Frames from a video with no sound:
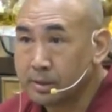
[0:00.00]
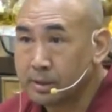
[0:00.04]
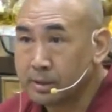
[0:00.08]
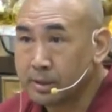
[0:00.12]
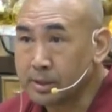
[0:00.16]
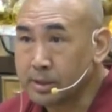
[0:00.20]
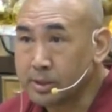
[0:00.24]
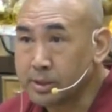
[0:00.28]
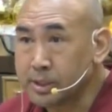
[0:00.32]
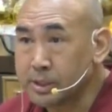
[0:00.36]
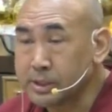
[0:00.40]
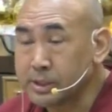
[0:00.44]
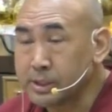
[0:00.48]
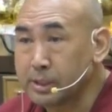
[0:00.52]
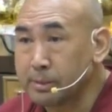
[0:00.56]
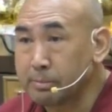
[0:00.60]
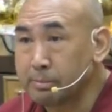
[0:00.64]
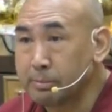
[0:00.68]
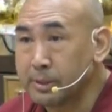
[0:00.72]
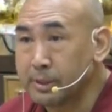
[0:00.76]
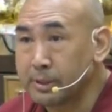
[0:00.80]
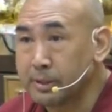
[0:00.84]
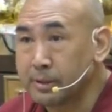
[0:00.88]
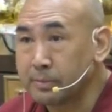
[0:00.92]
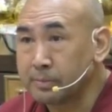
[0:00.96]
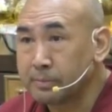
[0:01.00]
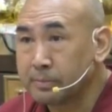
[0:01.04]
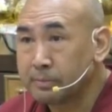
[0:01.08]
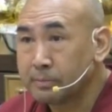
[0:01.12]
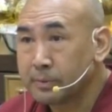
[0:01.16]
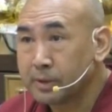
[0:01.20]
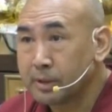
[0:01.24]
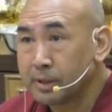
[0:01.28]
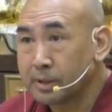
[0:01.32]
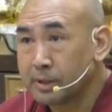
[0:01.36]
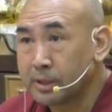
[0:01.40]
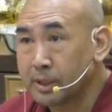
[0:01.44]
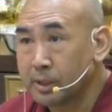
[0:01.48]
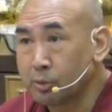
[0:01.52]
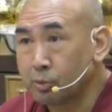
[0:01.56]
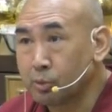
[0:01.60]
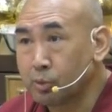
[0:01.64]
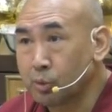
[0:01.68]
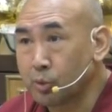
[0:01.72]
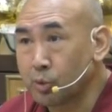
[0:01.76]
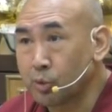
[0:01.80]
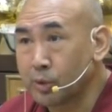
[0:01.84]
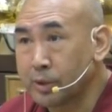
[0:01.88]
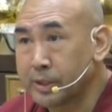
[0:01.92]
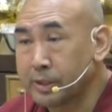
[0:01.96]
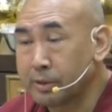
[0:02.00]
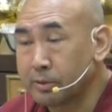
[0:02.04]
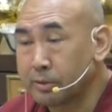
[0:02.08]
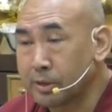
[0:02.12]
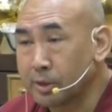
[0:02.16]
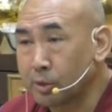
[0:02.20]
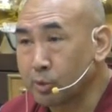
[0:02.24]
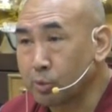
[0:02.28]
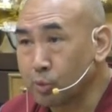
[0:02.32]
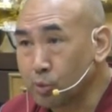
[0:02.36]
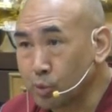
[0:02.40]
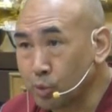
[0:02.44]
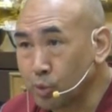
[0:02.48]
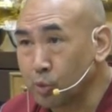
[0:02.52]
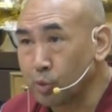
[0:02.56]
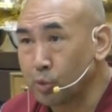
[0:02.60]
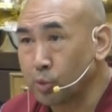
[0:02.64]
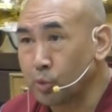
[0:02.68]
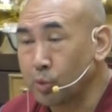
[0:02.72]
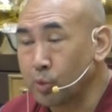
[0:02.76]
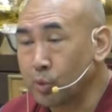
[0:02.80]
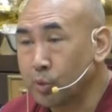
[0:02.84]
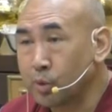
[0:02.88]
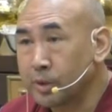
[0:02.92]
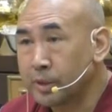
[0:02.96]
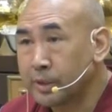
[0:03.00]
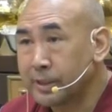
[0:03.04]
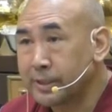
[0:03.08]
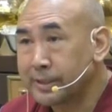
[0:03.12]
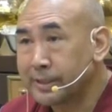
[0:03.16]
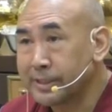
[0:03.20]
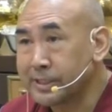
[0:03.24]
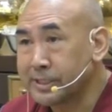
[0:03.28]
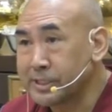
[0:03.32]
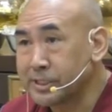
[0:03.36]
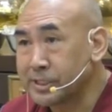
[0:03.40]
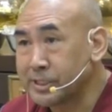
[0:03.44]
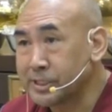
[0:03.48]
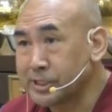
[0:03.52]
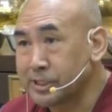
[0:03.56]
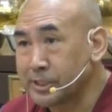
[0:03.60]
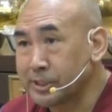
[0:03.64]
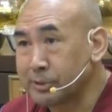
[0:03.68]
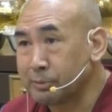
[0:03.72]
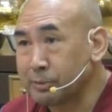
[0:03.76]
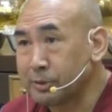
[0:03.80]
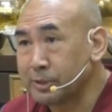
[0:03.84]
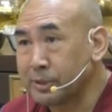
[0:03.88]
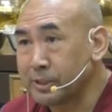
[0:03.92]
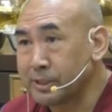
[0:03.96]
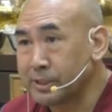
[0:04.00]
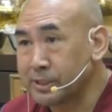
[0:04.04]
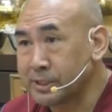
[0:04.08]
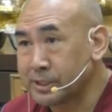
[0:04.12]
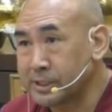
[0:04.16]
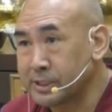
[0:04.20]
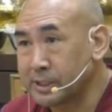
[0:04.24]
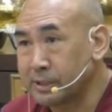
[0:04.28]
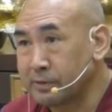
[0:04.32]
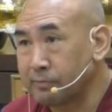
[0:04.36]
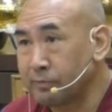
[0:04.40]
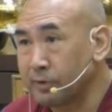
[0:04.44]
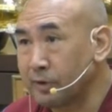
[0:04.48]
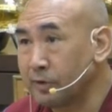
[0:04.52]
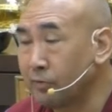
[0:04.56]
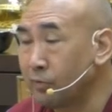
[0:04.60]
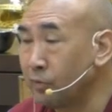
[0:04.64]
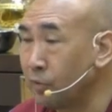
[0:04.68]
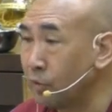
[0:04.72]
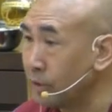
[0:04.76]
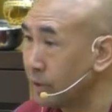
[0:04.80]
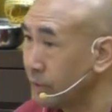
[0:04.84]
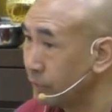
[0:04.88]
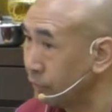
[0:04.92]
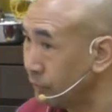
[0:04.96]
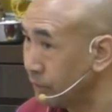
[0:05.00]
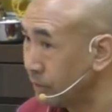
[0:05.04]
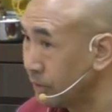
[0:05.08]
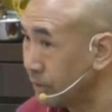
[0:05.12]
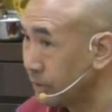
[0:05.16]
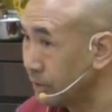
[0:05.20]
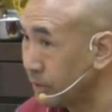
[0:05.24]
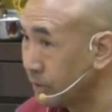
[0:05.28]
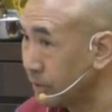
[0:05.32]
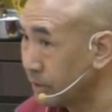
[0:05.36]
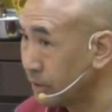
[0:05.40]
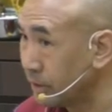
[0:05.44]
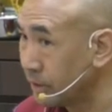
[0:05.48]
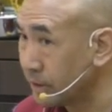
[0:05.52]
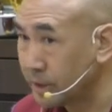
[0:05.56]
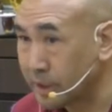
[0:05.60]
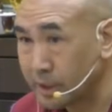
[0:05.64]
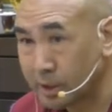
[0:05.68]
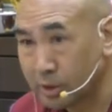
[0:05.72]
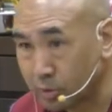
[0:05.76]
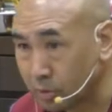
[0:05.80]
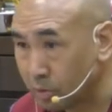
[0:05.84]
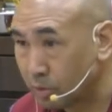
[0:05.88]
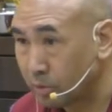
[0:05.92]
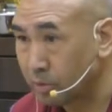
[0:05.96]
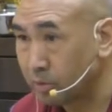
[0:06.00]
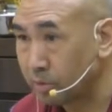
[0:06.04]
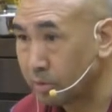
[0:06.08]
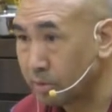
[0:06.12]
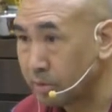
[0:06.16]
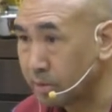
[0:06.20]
It doesn't mean the guru can stay with the disciple forever. Cannot.